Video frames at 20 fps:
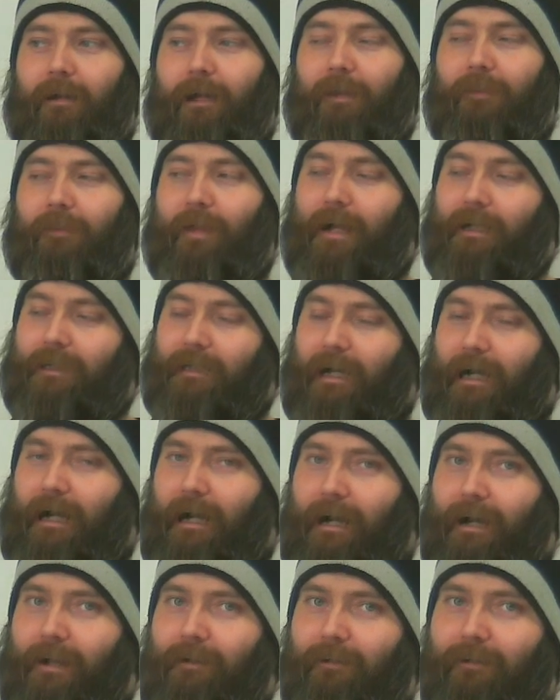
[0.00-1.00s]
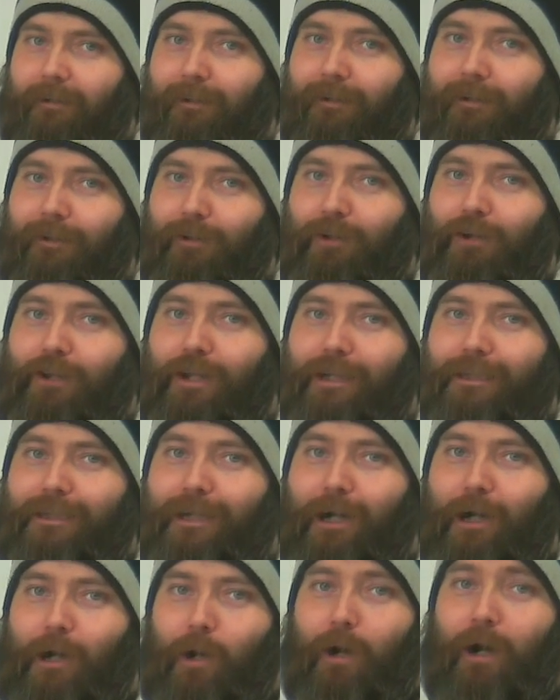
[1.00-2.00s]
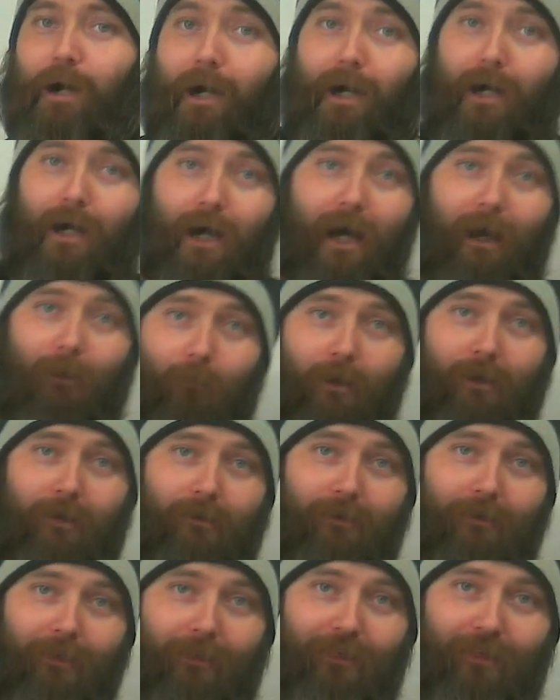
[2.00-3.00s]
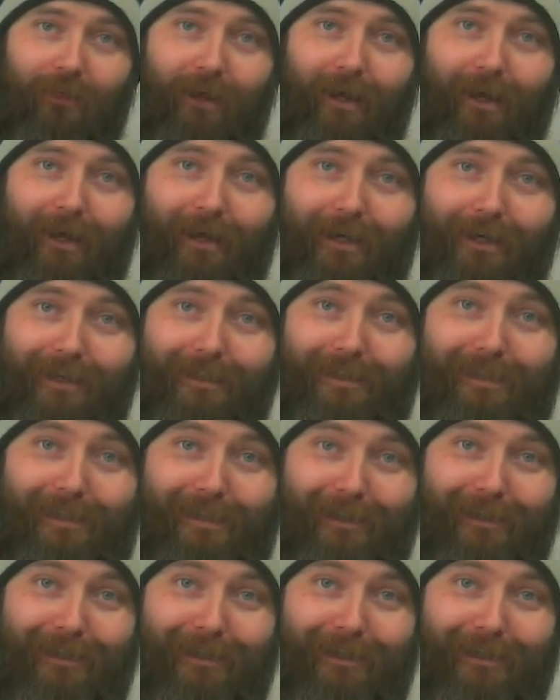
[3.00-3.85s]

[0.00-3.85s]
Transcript: That's odd. You just go, I wonder who the thing is.